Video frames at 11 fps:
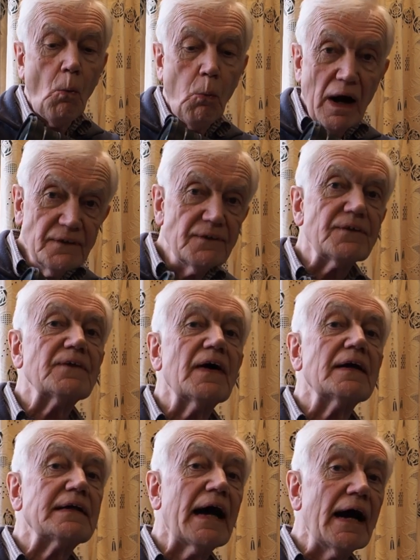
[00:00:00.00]
Once
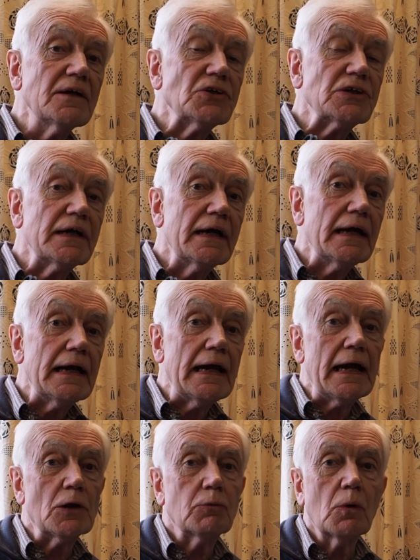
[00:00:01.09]
attached,
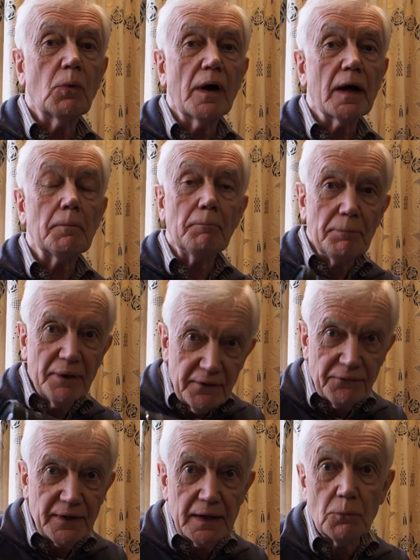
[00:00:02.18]
it will work
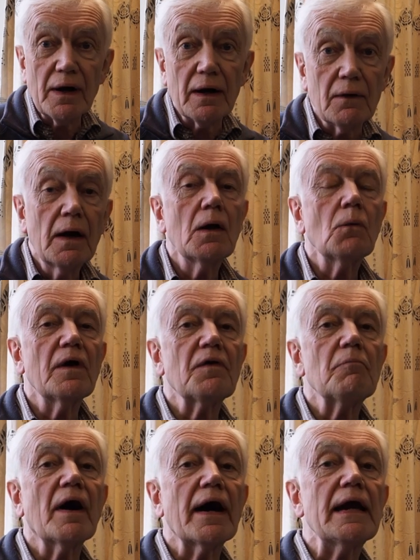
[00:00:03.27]
perfectly well
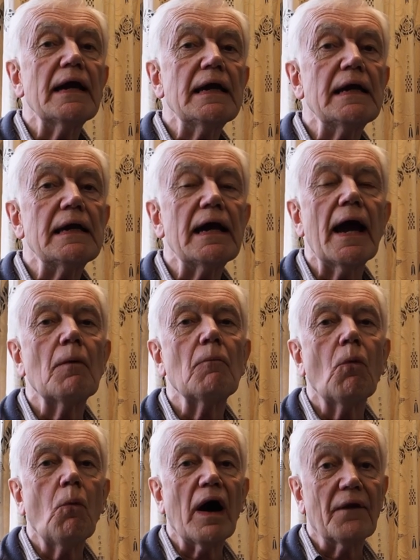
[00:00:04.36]
with my
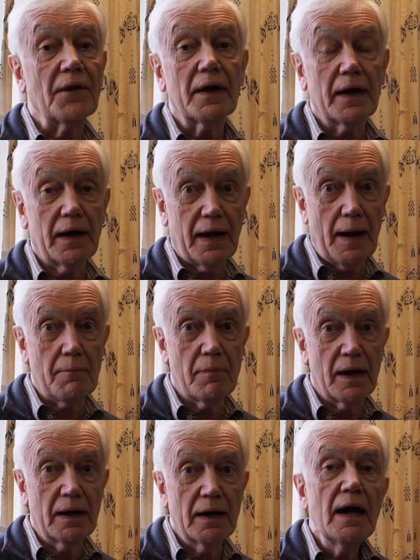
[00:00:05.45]
EM1
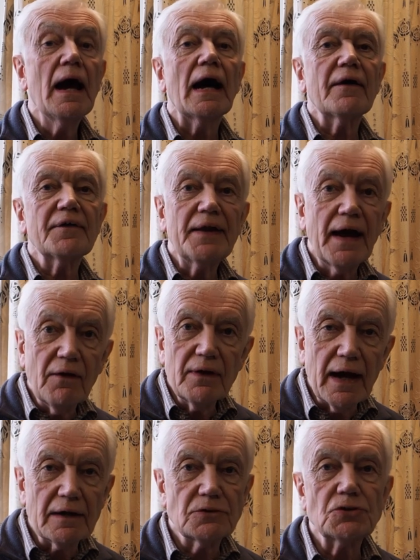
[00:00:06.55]
camera. And I'd now
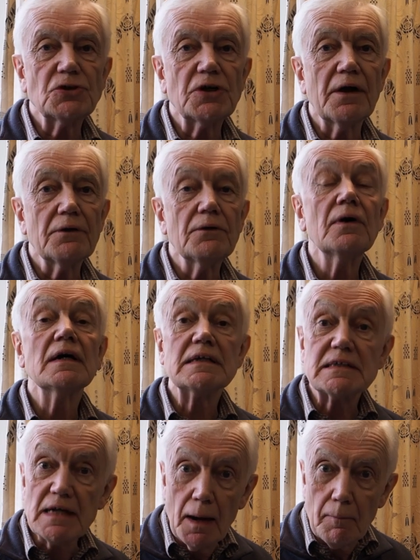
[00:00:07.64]
like to show you
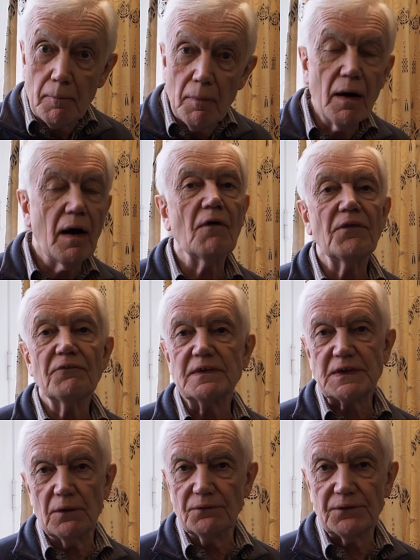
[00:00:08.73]
some of the
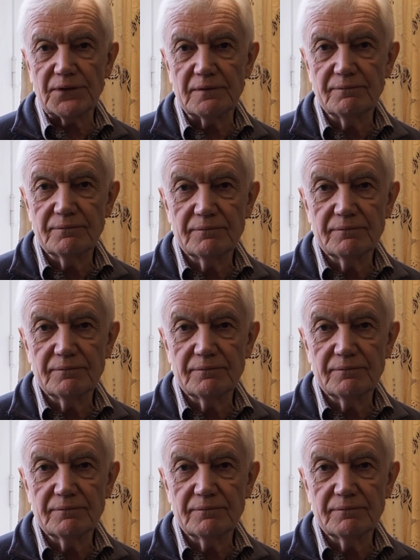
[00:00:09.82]
results.